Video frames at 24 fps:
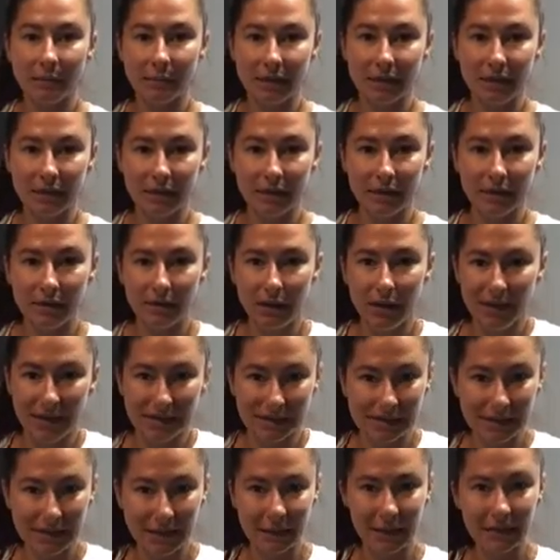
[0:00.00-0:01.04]
in like a
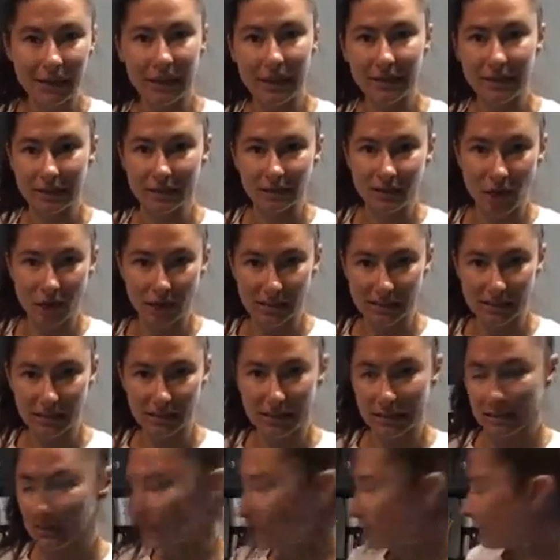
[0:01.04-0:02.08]
skillet and then toss it in the
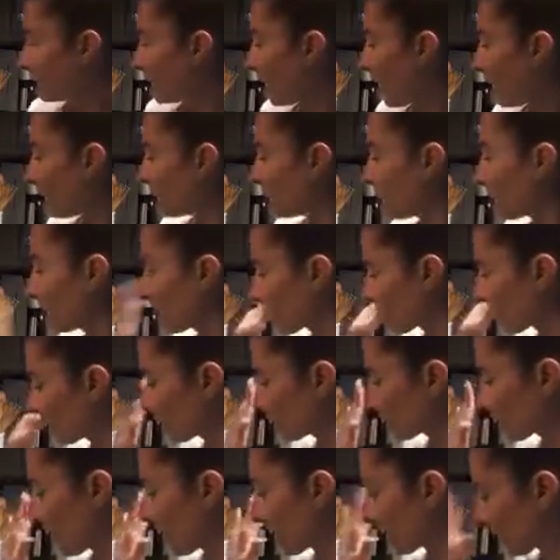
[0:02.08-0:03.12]
Instant Pot, but we're going to
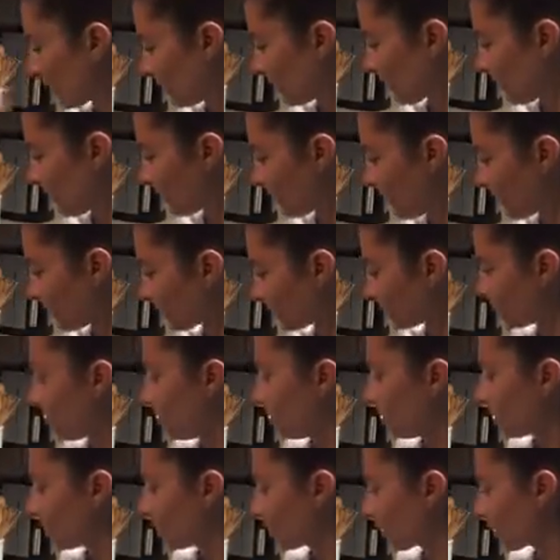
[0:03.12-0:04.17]
just kind of keep our mess
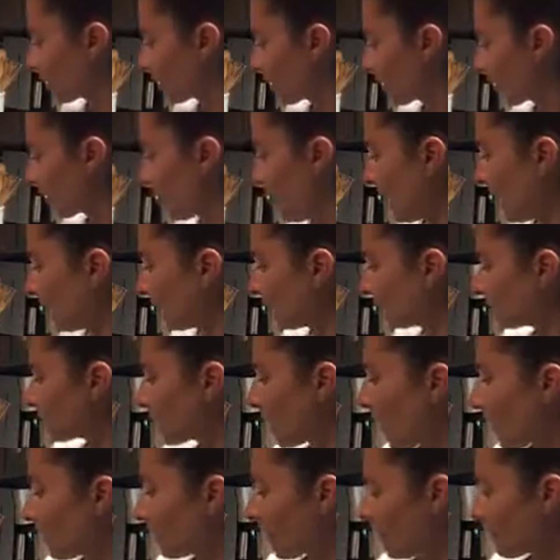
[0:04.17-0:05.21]
sort of contained. So
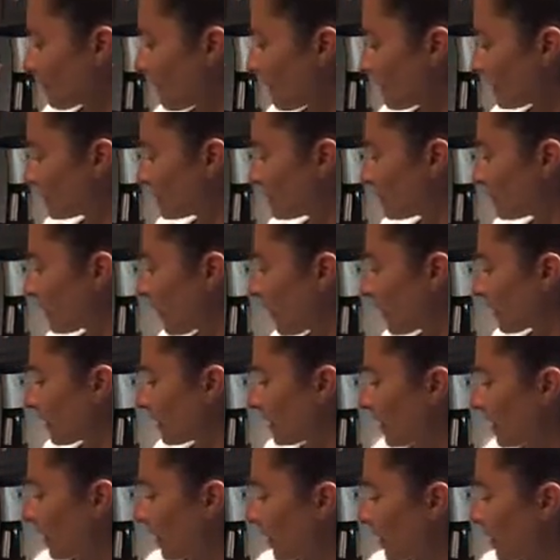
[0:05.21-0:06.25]
I've got my Instant Pot
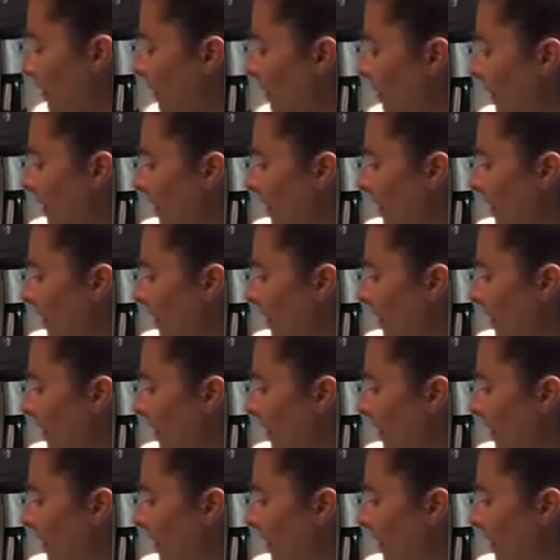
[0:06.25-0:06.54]
on here.